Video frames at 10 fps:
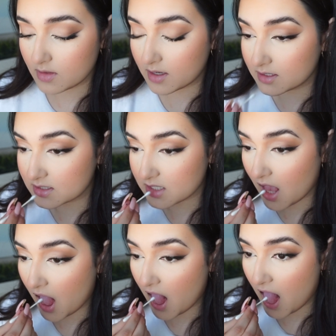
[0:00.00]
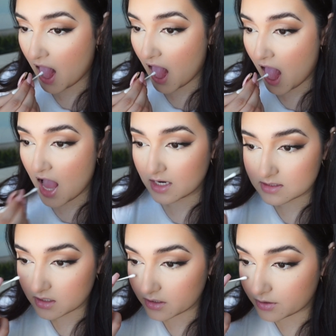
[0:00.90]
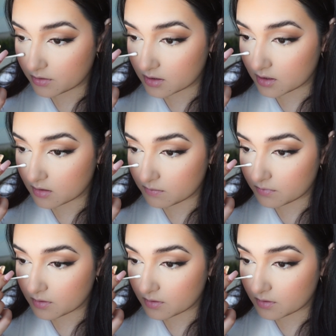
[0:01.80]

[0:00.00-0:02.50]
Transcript: is I take a Q-tip